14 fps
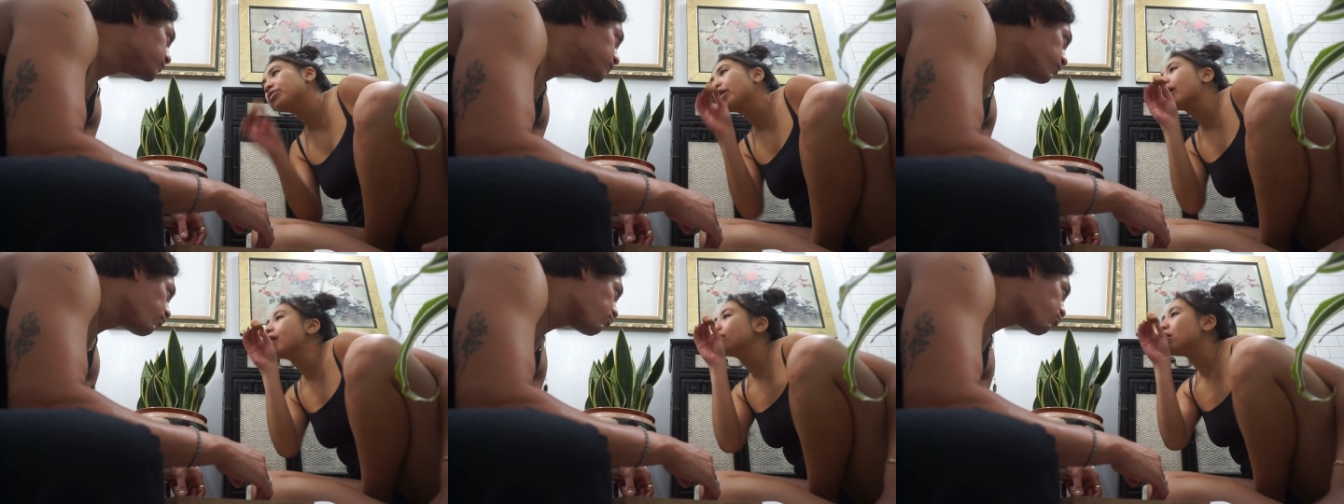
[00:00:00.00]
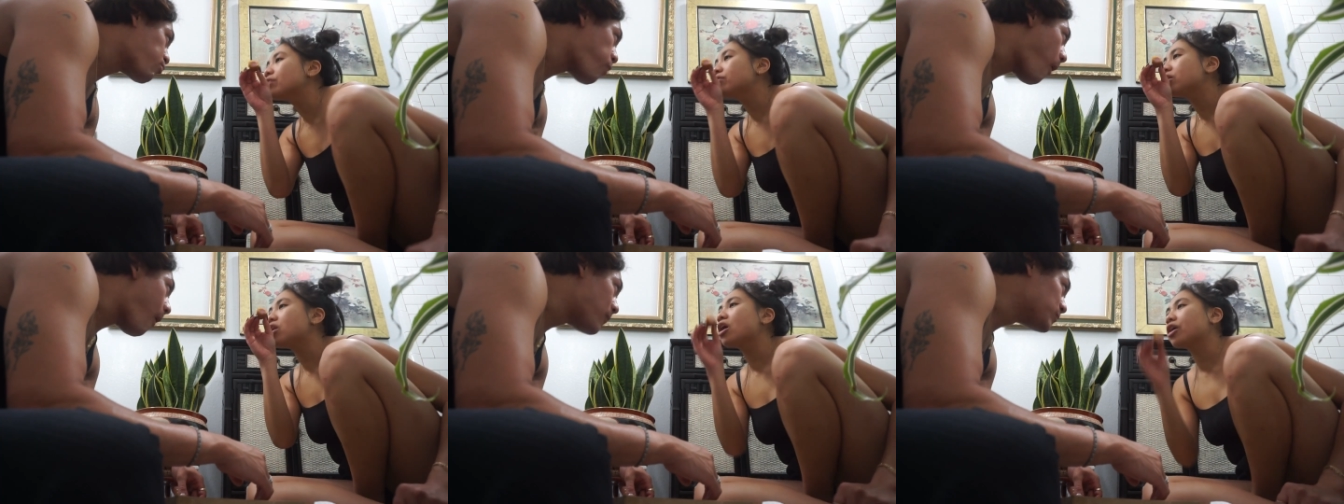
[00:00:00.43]
like, I love
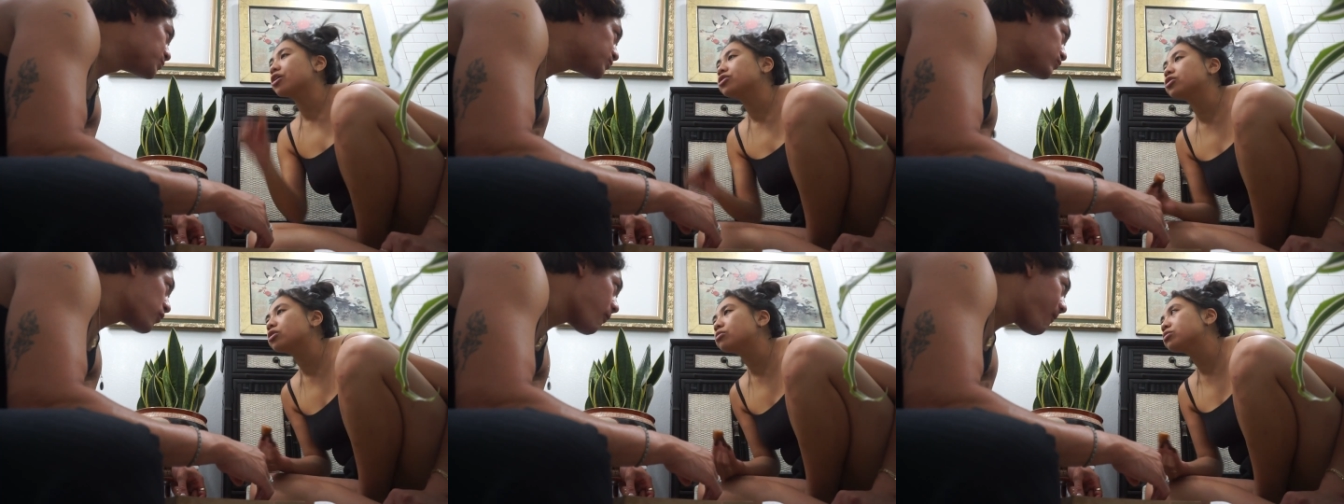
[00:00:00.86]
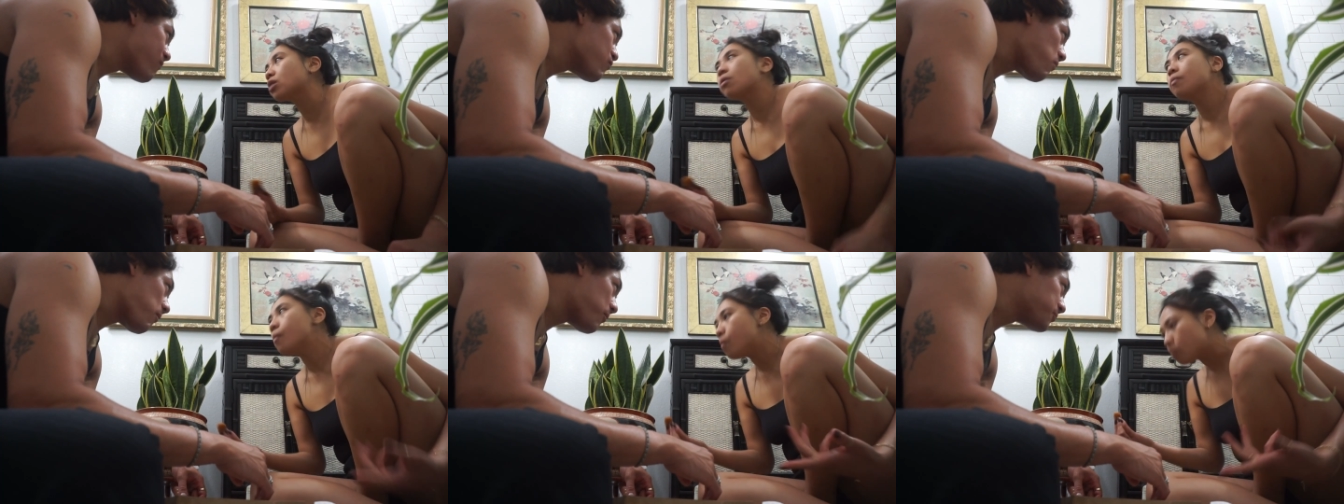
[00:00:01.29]
the nuggets. And I was
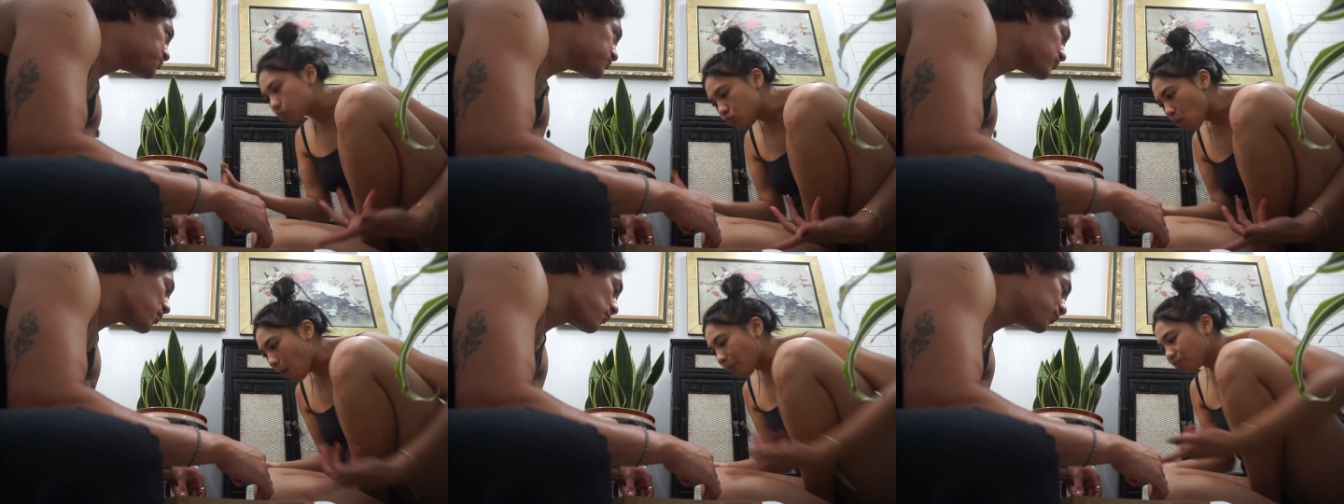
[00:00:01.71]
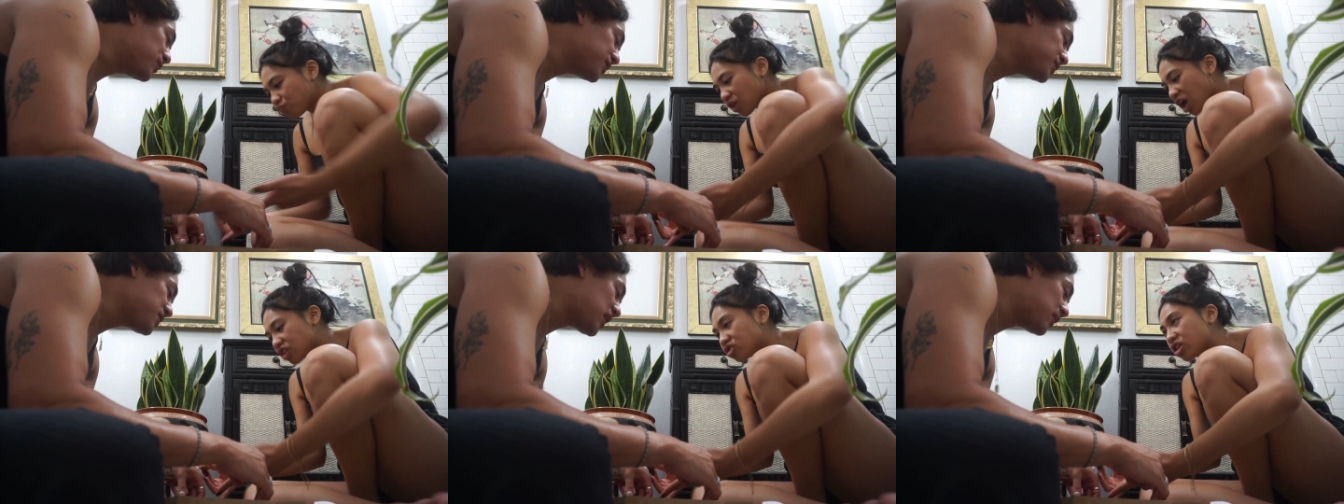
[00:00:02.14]
like,
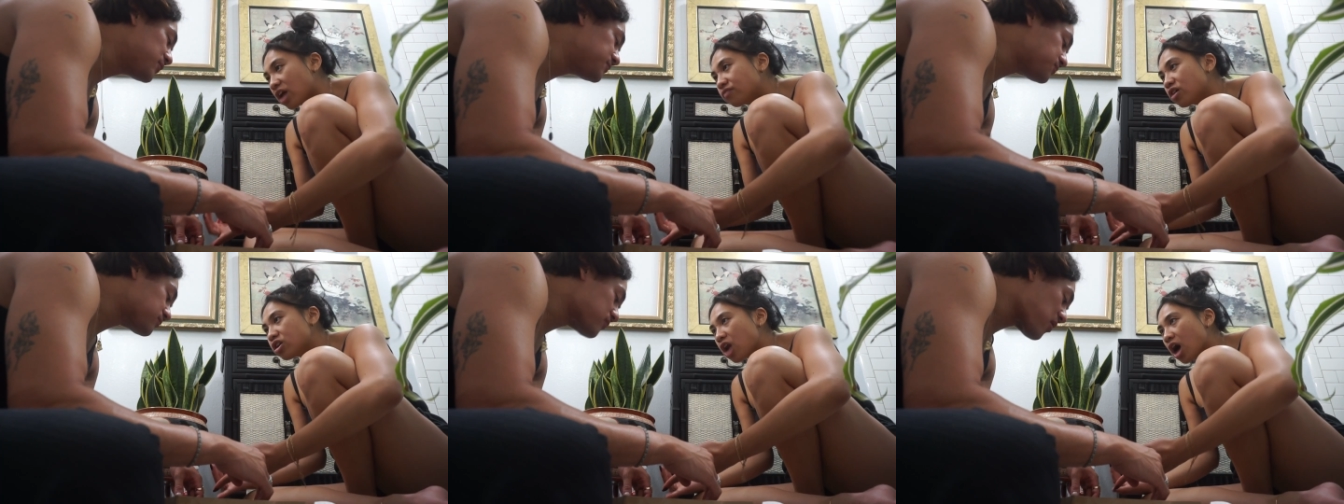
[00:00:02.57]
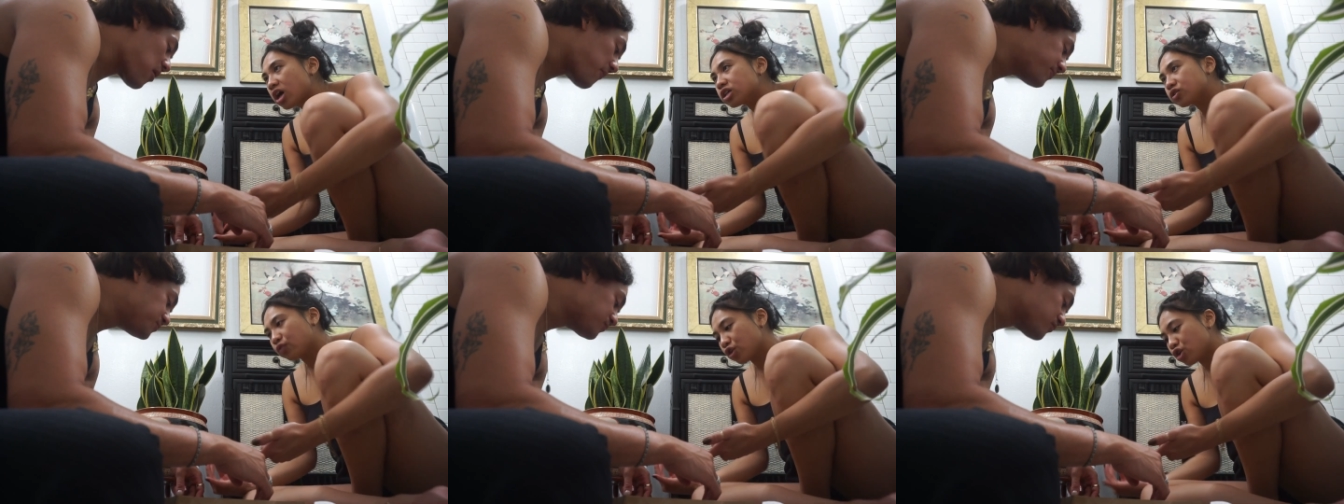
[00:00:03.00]
Really? I saved the
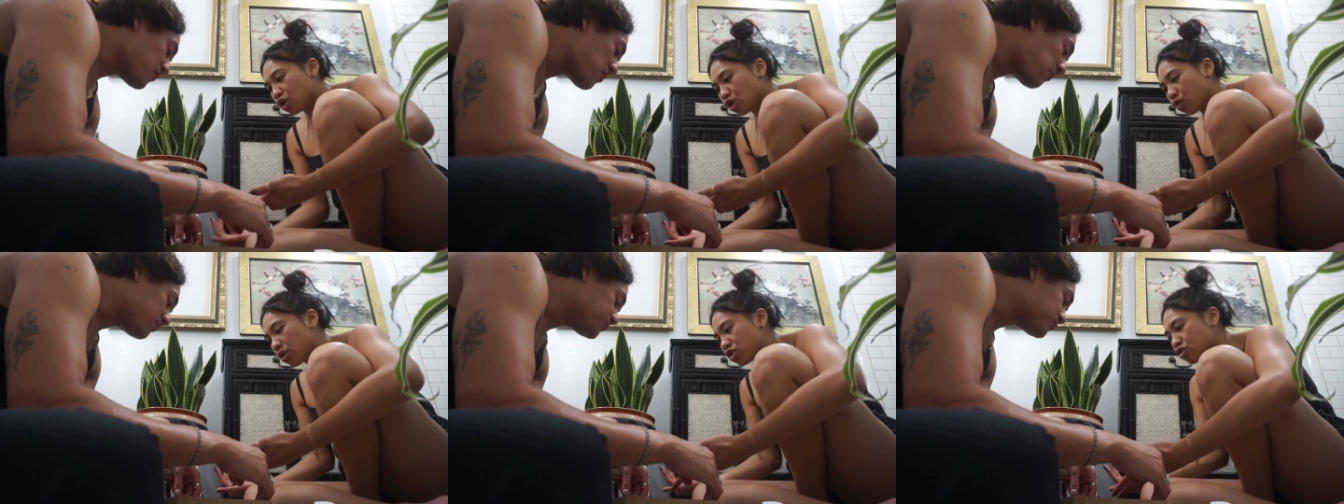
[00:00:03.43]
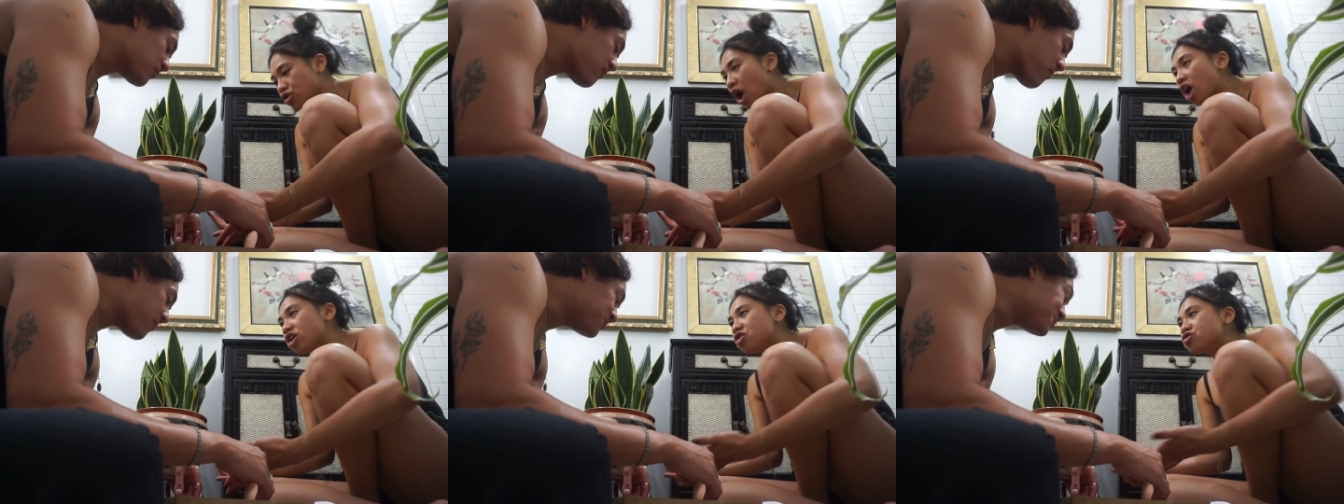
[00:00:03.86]
nuggets for you, and you're
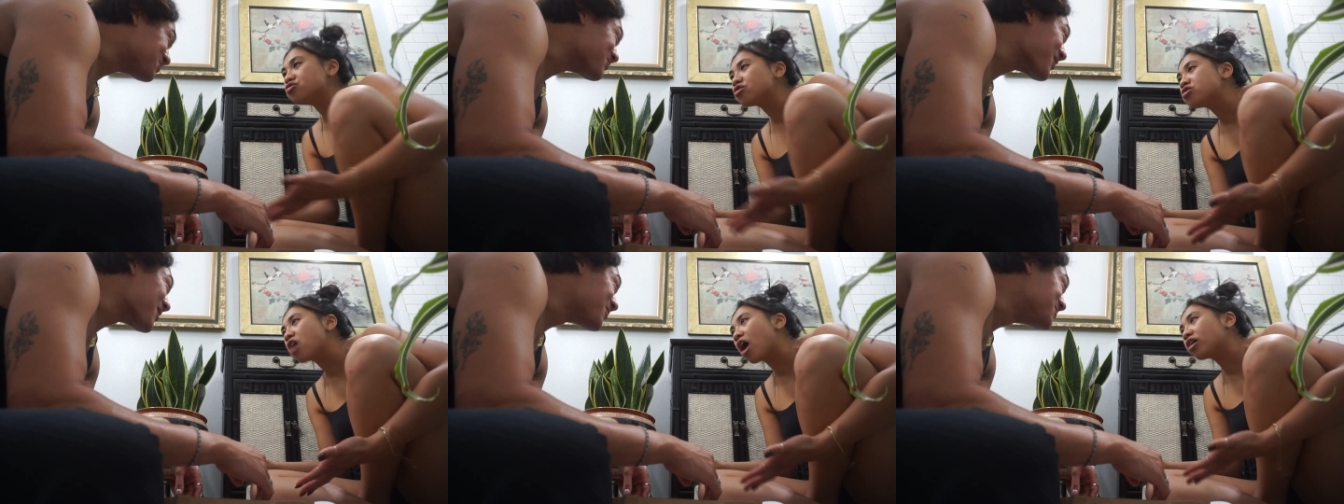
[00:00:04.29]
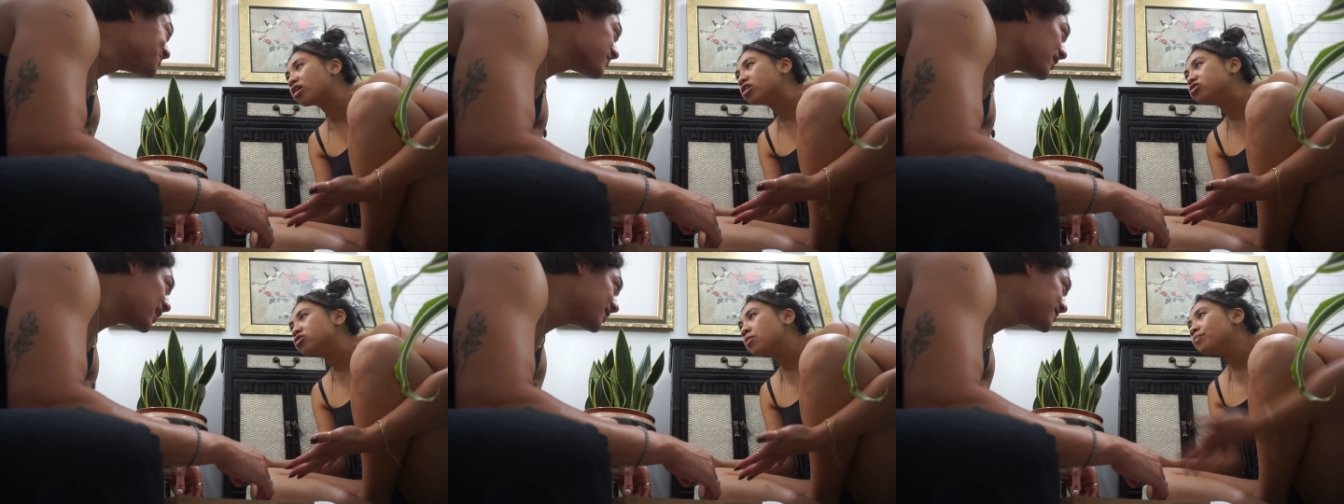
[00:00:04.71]
not eating the
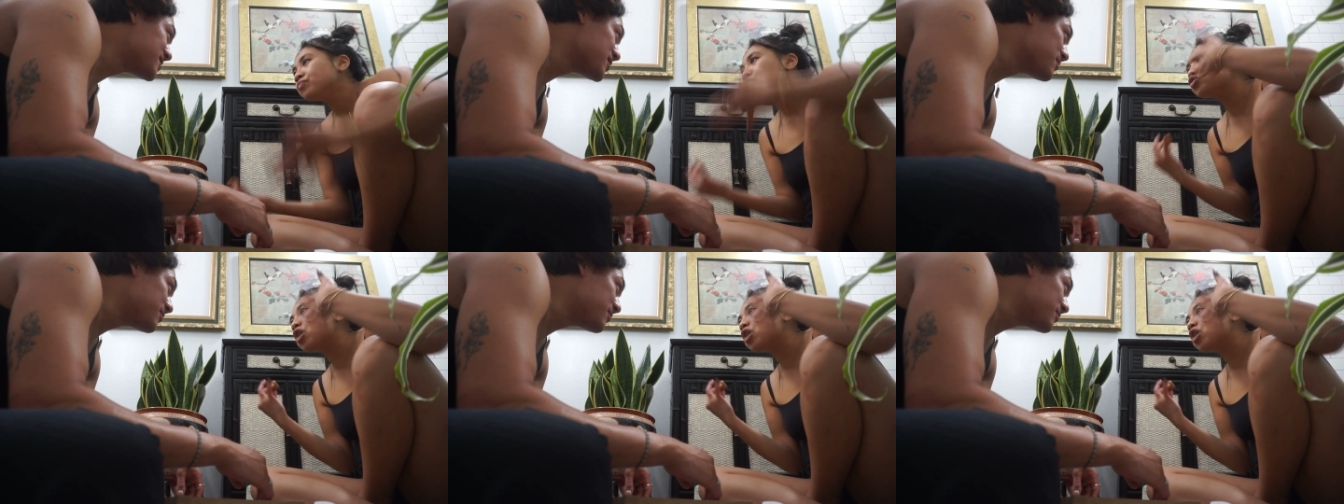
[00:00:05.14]
nuggets. I said